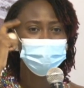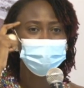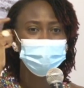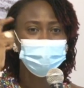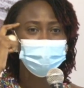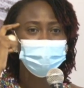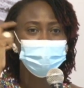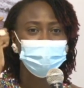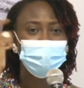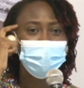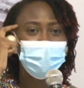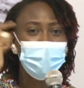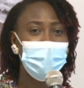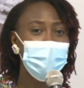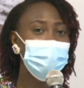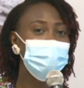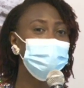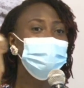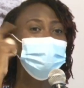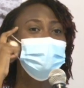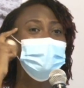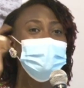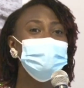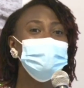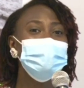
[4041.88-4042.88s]

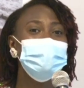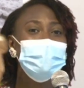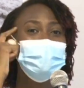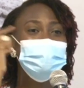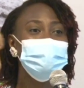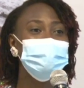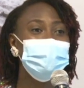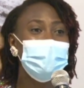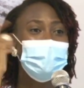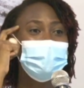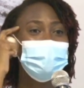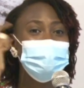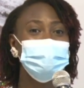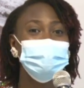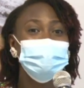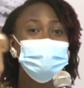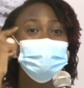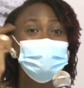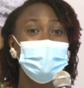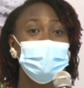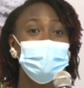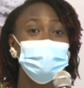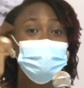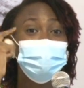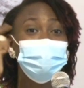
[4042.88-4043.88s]
Every sex act
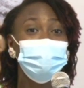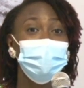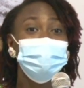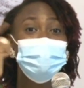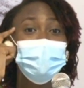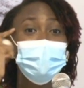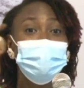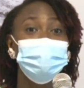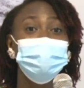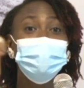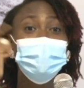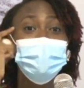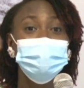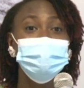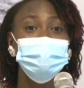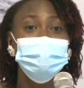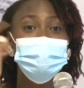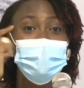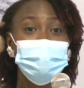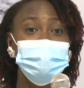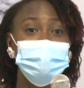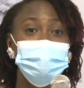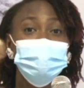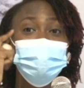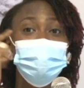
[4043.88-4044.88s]
starts from the brain. That
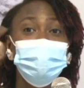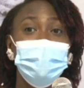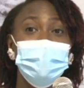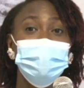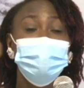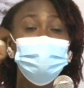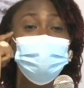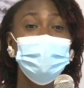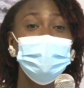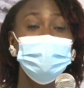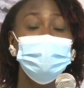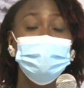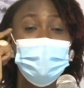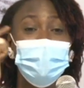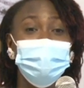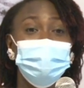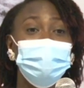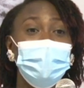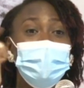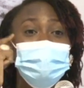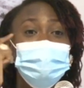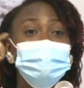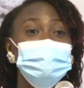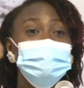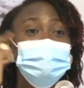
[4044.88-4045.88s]
is why when a man
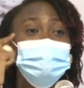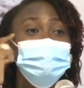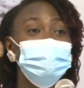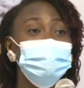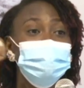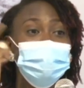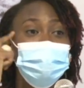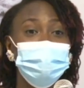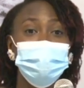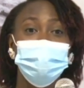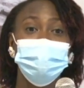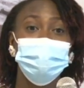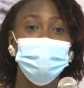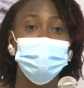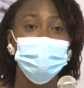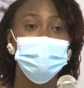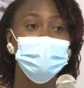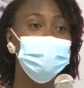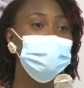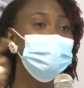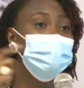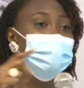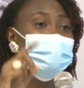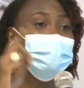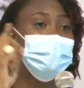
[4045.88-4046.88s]
is in trouble, he
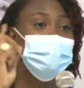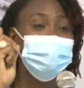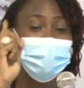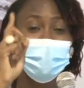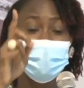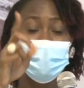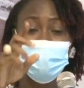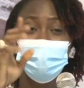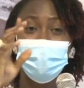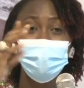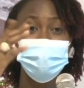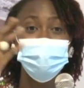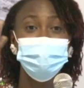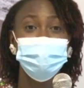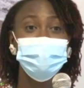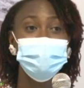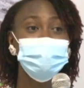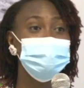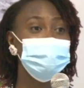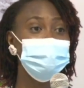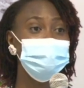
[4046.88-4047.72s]
will never have an erection.